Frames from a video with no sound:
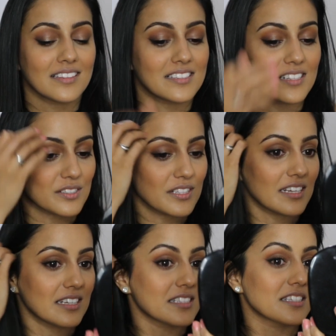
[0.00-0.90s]
This looks
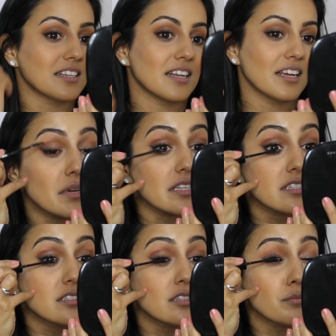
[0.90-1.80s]
like it's going to be
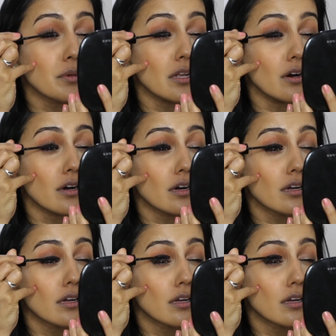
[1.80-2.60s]
super long.